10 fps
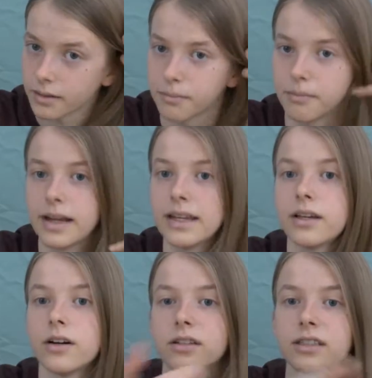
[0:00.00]

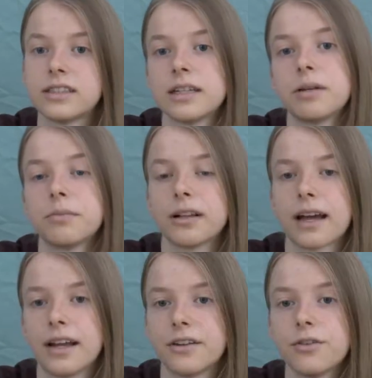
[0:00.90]
many autistic people
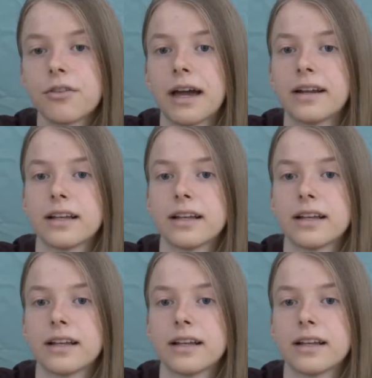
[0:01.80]
can't do that,